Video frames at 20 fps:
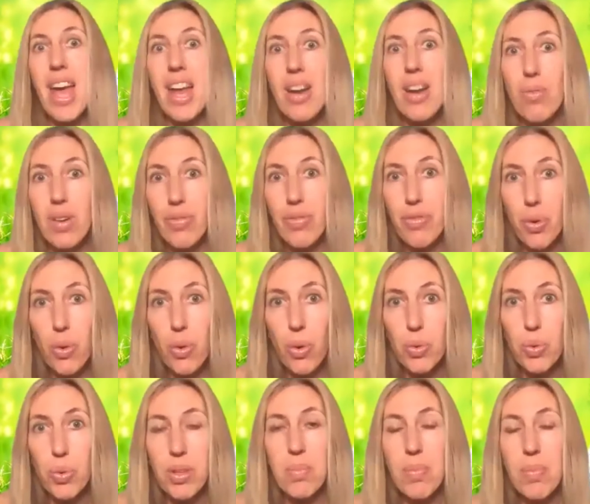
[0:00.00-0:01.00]
Henry Ford
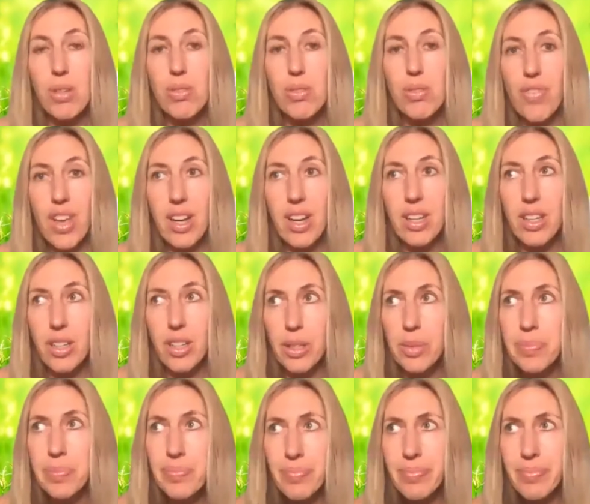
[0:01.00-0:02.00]
with the motor
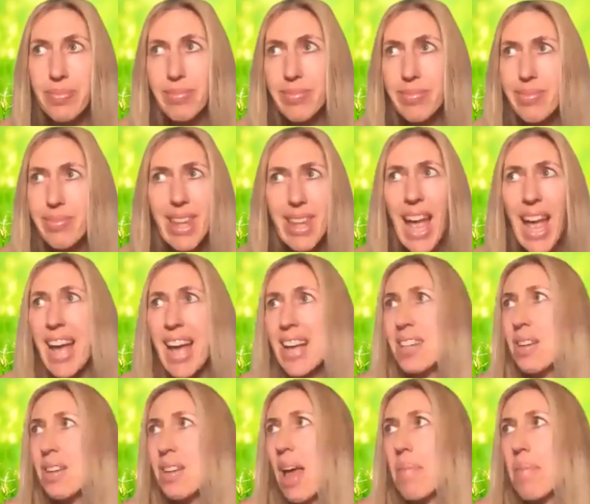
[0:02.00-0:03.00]
vehicle
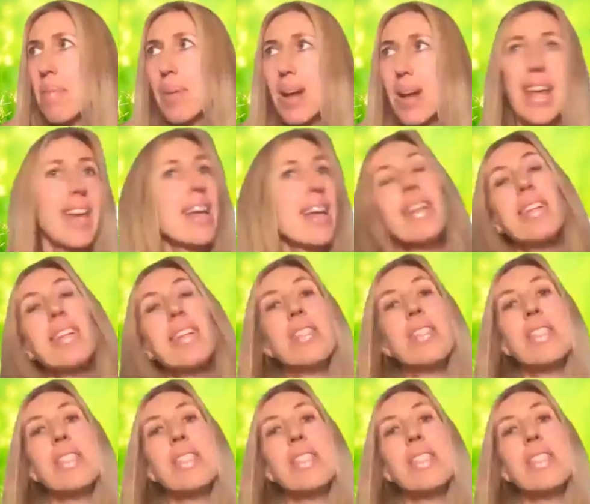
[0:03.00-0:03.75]
and planes,